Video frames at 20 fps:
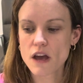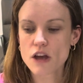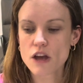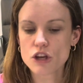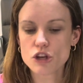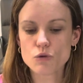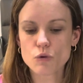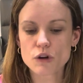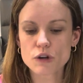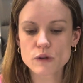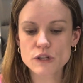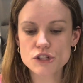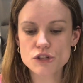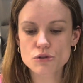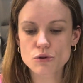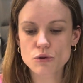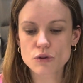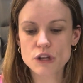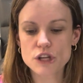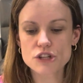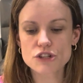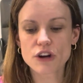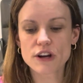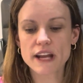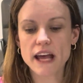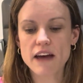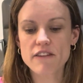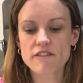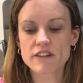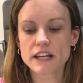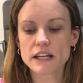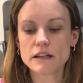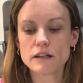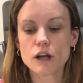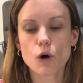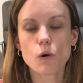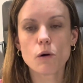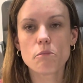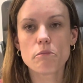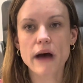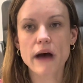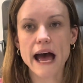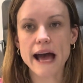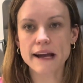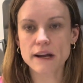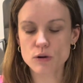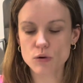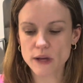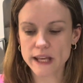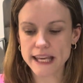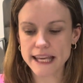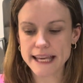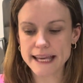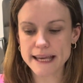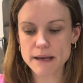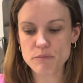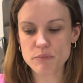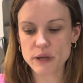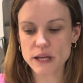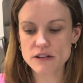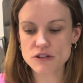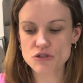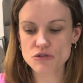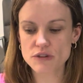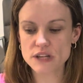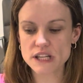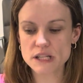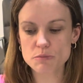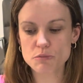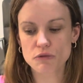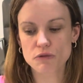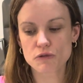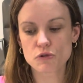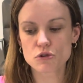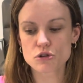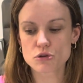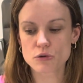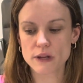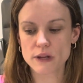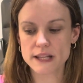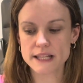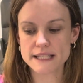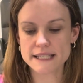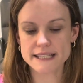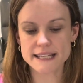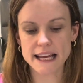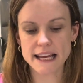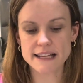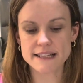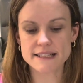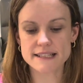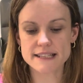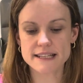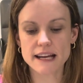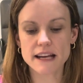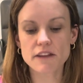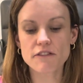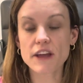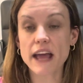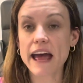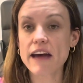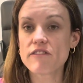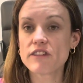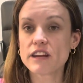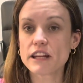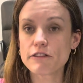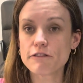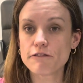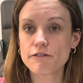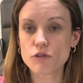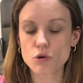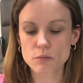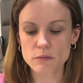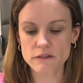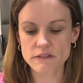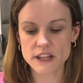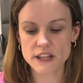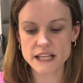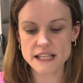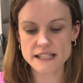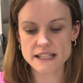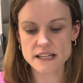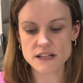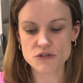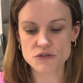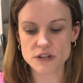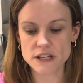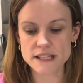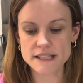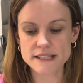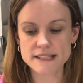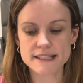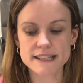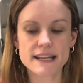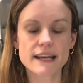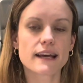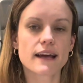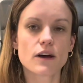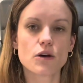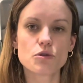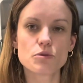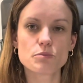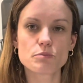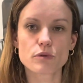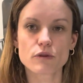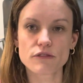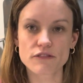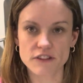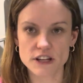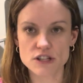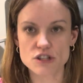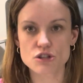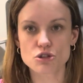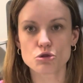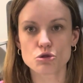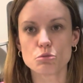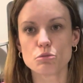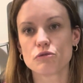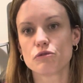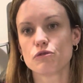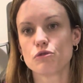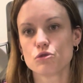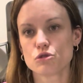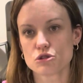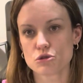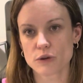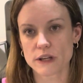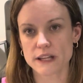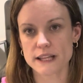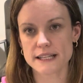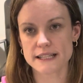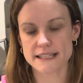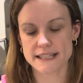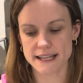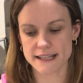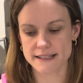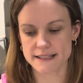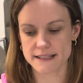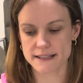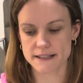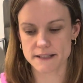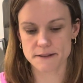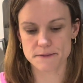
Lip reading: You want to ensure that you don't have any lower back or hip injuries before doing this test. And if you have any form of these injuries, see a health professional before doing this test.